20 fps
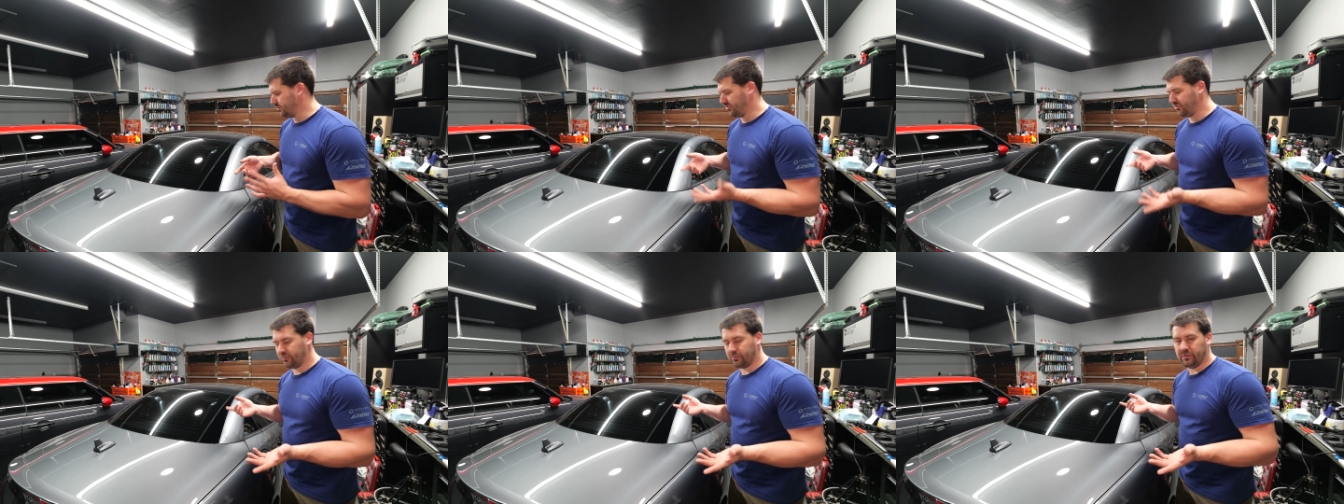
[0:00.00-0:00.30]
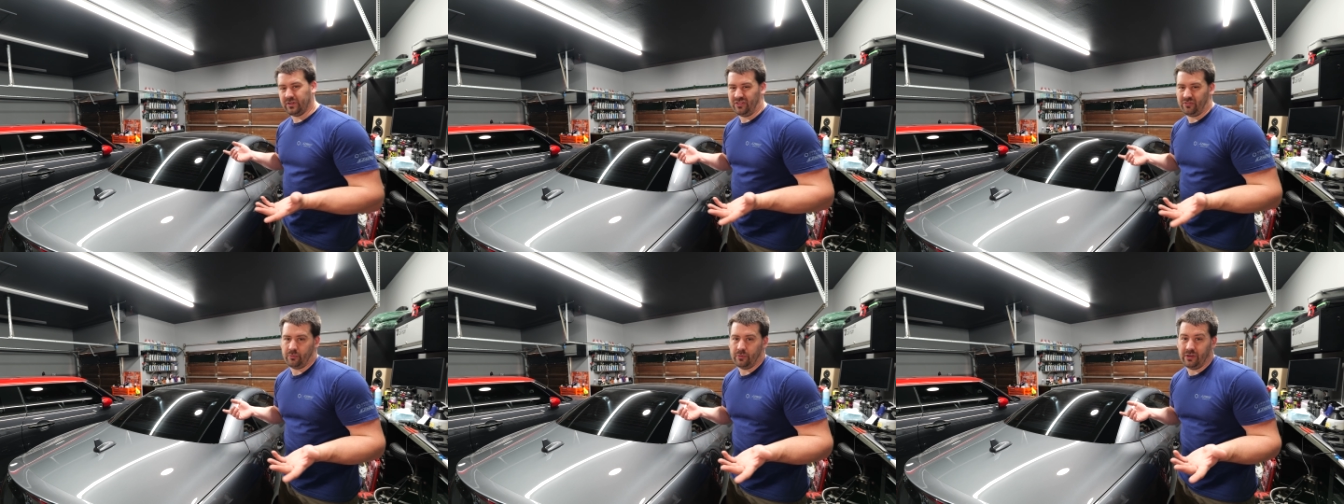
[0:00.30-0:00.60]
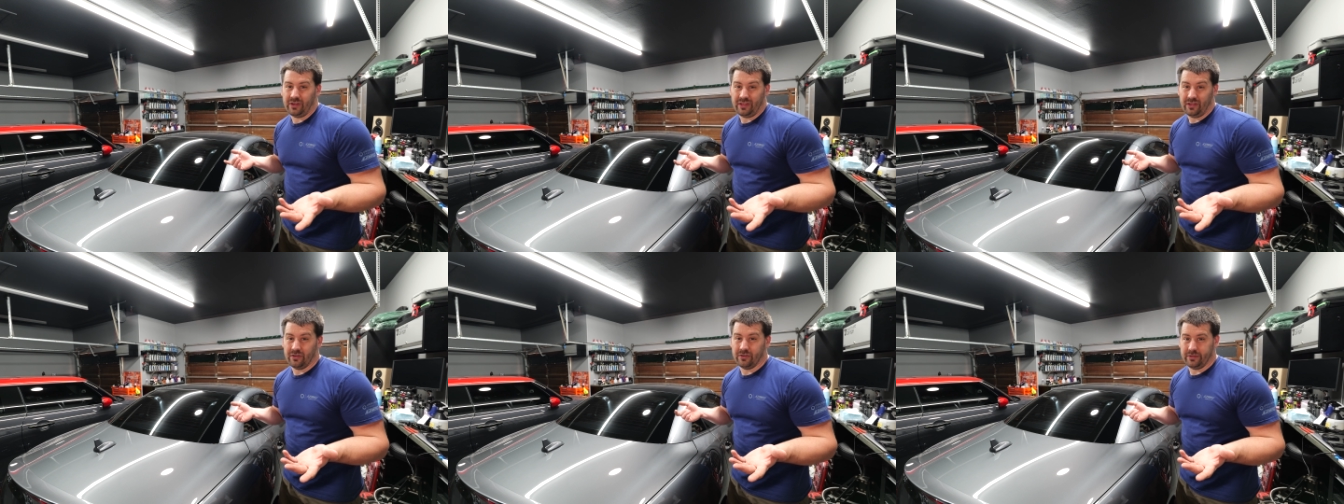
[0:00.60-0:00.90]
which it's
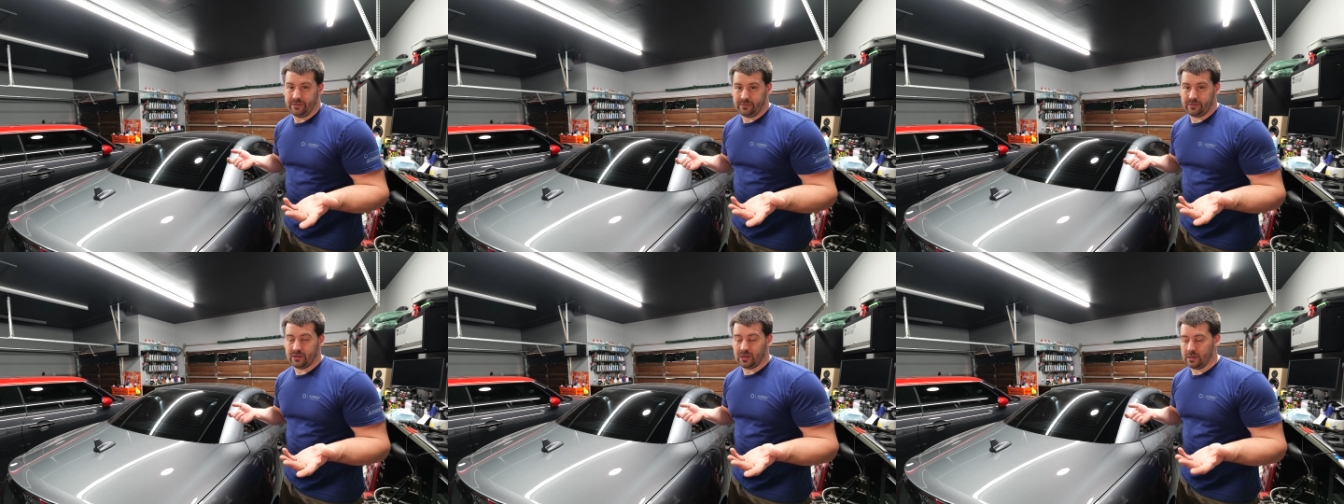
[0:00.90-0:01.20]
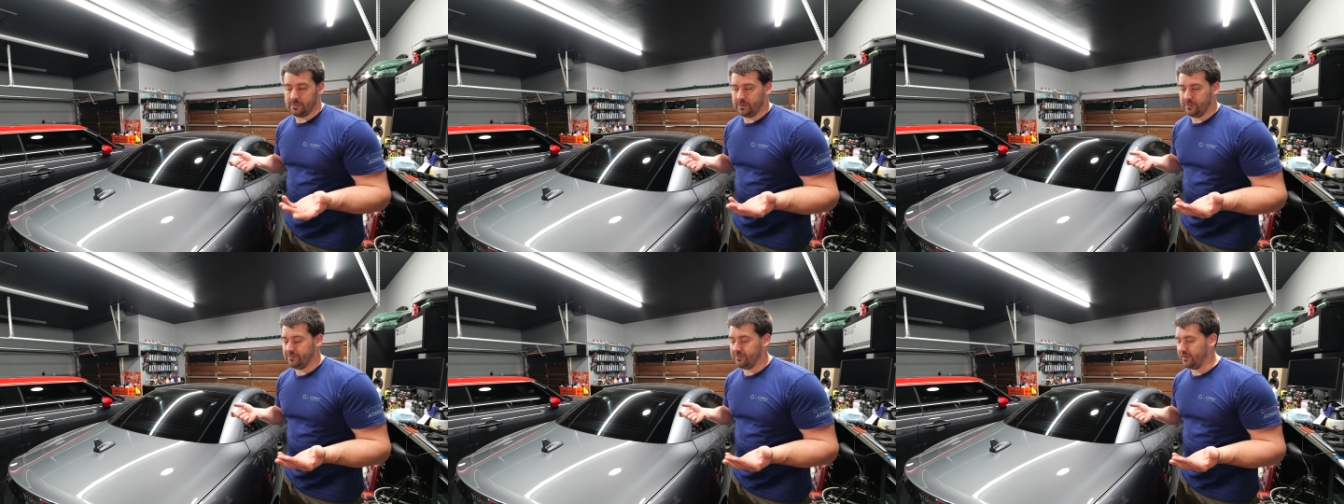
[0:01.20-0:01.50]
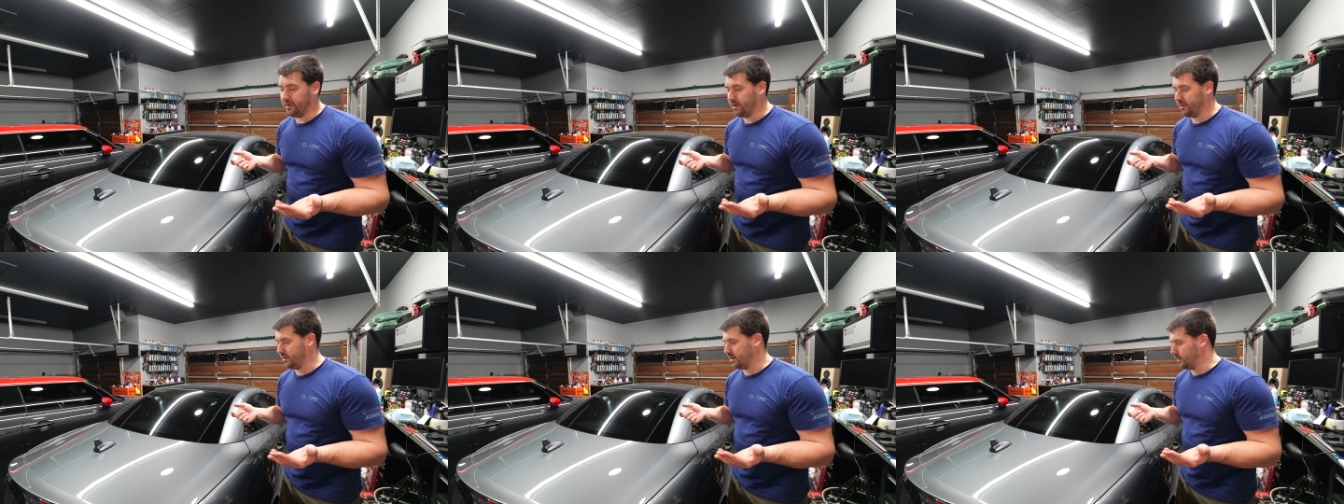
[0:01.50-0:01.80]
really the only common
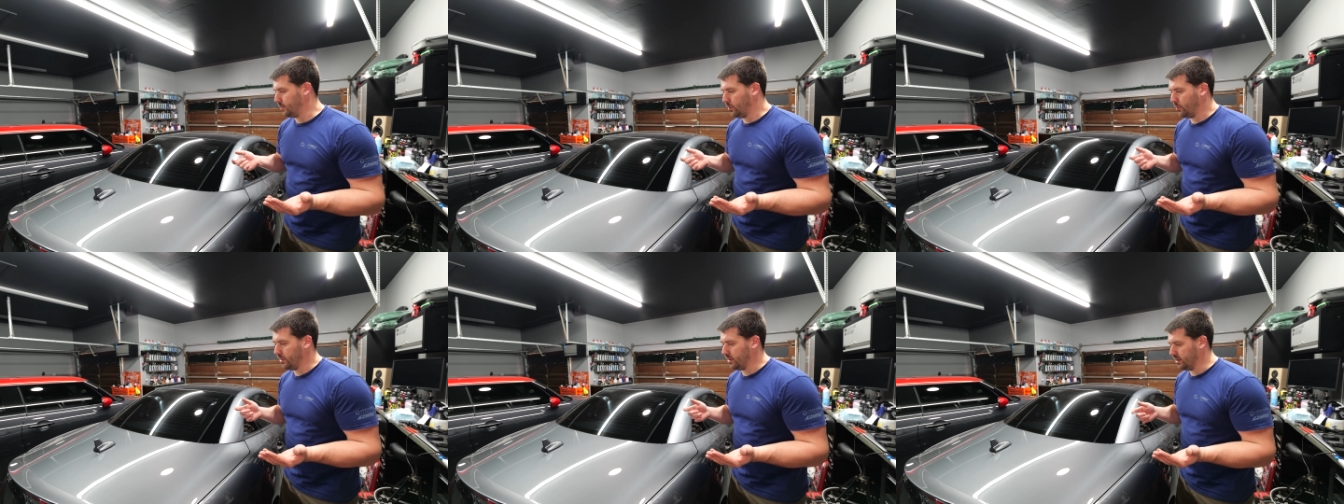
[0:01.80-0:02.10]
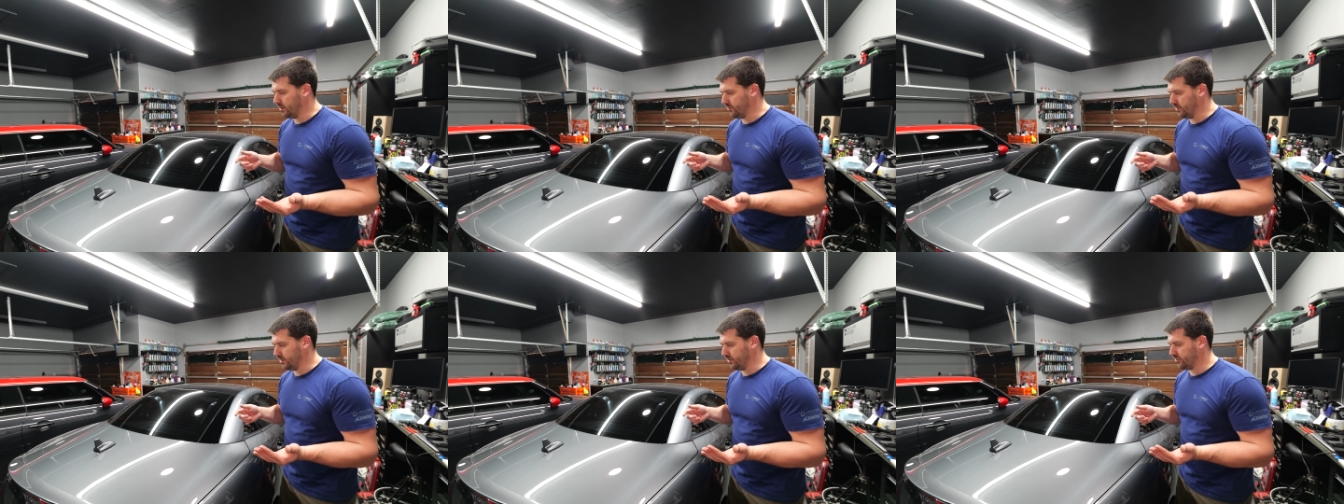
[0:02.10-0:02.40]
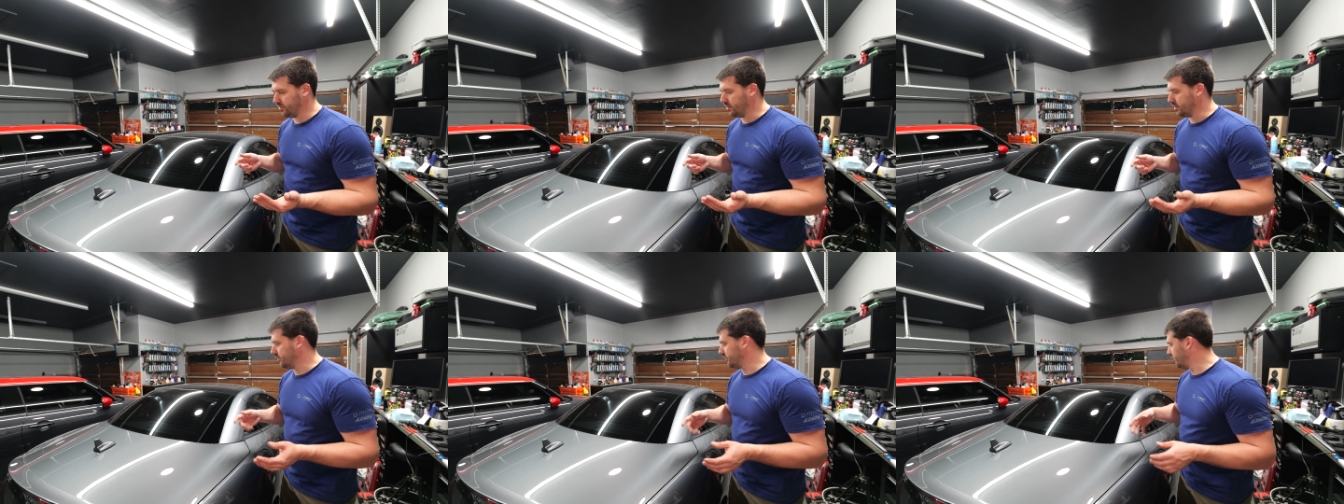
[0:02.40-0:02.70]
flaw that I'm aware of on
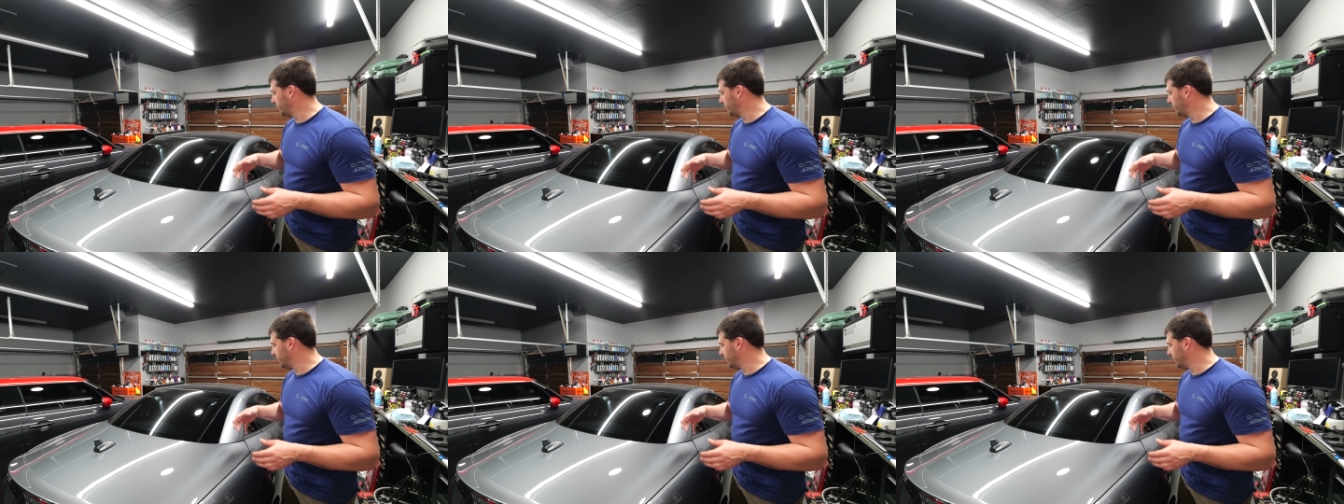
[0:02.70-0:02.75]
this car.